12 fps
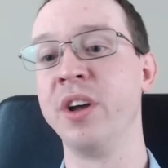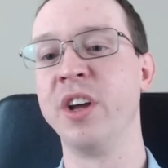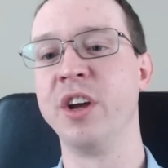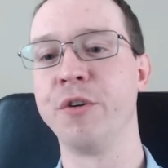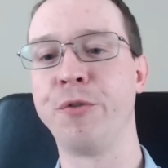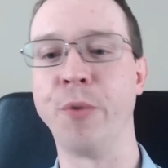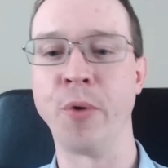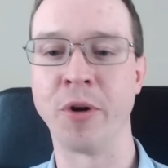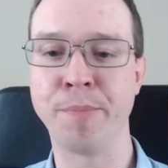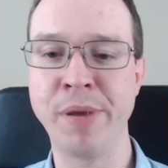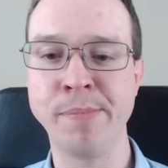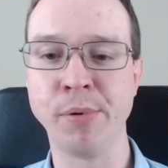for
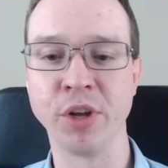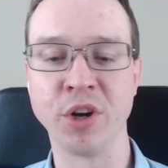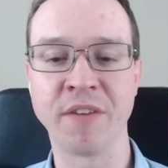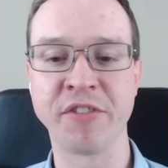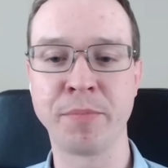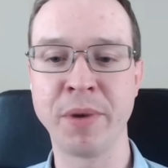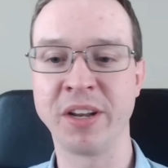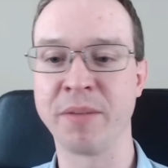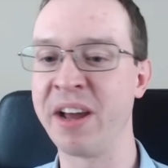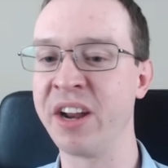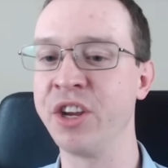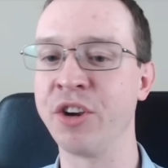people who have spent about a
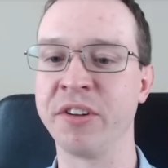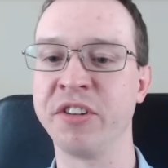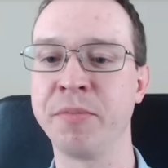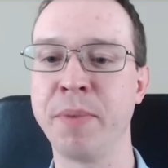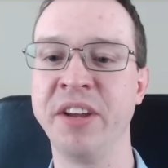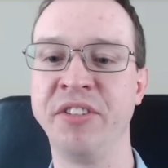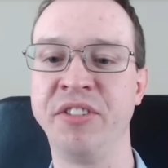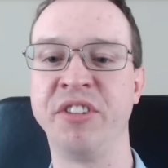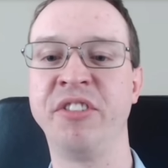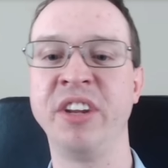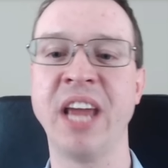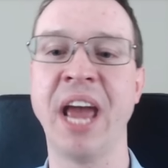year in space to
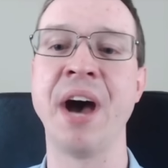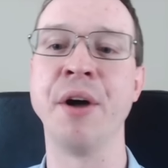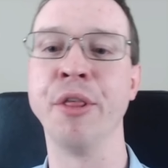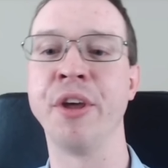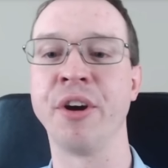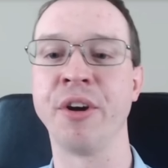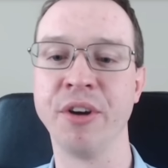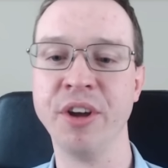see how their